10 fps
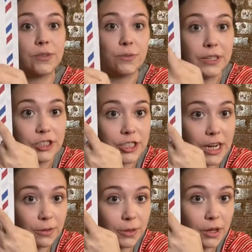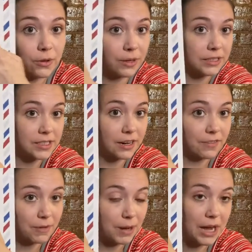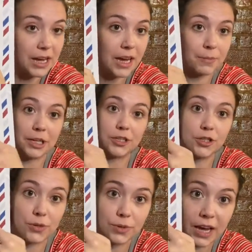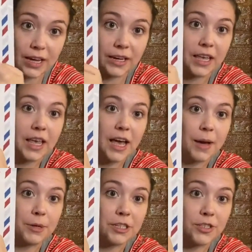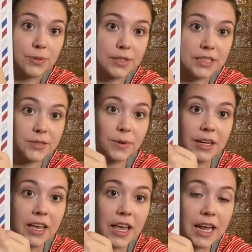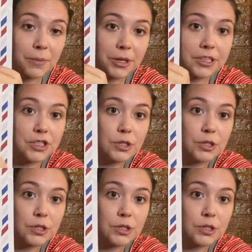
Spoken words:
reach down low instead of up high, I'm gonna do that. I'm gonna do this one, and I'm gonna do